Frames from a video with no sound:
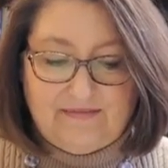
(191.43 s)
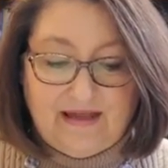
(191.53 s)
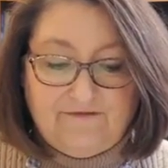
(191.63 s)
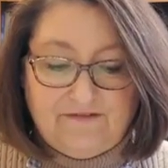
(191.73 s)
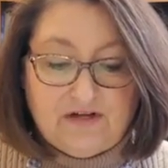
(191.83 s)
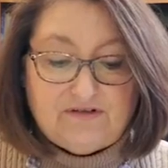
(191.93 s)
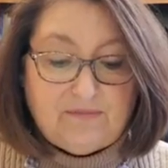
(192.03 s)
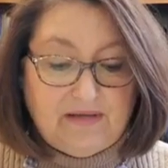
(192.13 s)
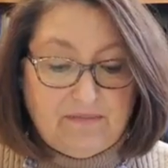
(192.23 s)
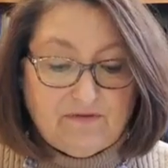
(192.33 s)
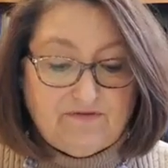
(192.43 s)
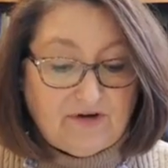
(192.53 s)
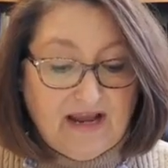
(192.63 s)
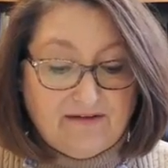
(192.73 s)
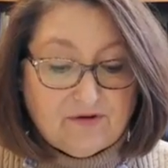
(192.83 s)
They feared the people,
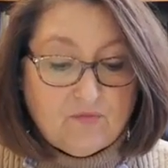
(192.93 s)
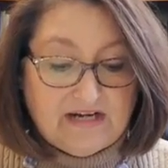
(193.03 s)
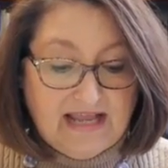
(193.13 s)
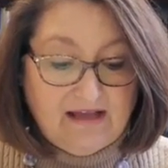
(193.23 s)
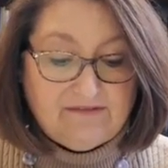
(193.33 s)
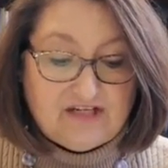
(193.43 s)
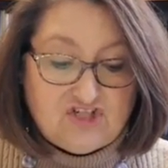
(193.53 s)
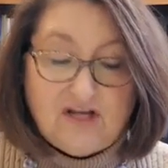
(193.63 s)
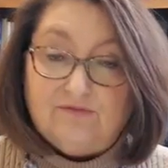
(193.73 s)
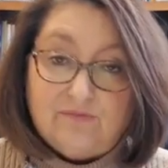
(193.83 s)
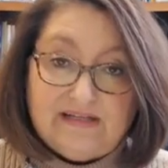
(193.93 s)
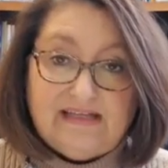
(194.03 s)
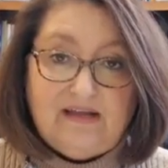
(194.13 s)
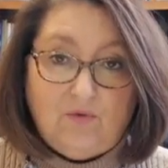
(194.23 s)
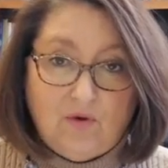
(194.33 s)
for everyone held that John
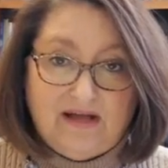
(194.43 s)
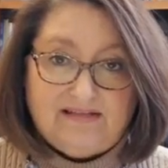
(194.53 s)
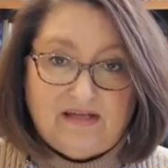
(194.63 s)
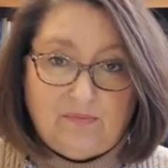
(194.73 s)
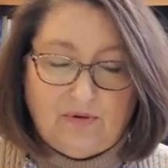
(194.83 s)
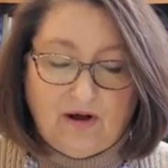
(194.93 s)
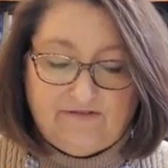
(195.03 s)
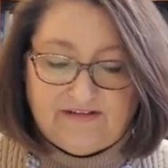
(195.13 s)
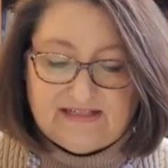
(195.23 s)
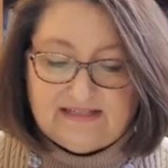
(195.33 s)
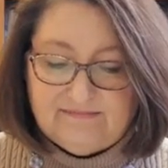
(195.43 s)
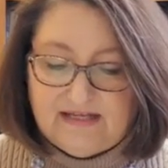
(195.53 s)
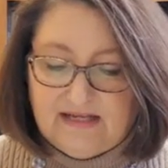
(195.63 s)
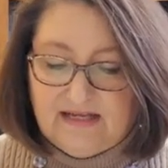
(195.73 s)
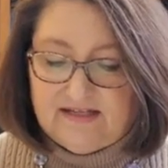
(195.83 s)
really was a prophet.
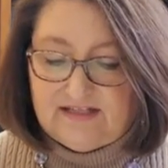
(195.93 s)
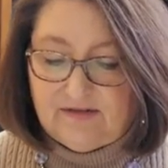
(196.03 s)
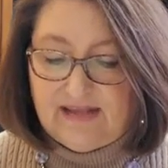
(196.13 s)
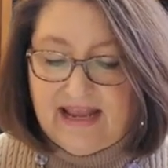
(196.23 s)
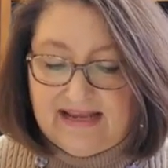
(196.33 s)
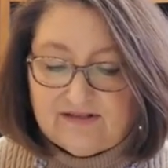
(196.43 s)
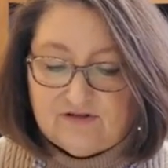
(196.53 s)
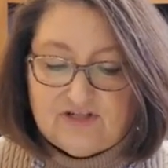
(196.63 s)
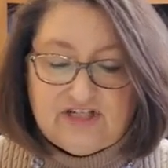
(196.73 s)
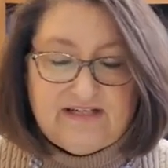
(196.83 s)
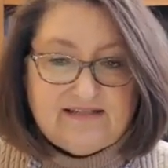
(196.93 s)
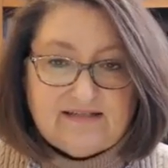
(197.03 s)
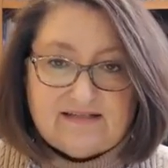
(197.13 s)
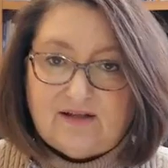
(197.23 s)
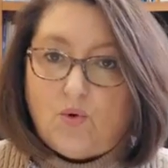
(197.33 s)
So they answered
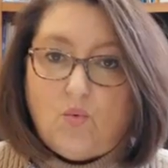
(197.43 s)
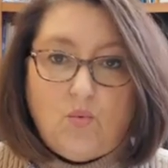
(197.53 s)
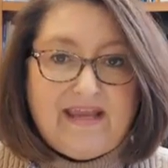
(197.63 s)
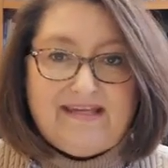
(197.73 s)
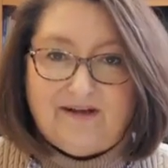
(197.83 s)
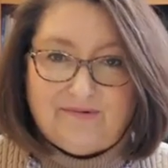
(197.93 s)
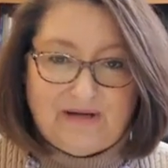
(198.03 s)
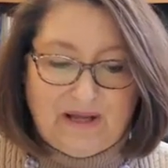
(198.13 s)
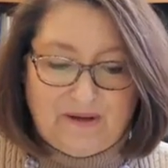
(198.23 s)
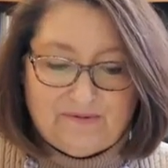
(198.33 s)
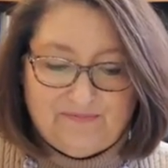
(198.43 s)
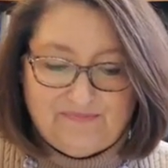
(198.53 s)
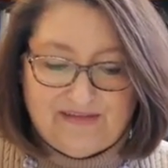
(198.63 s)
Jesus, We don't know.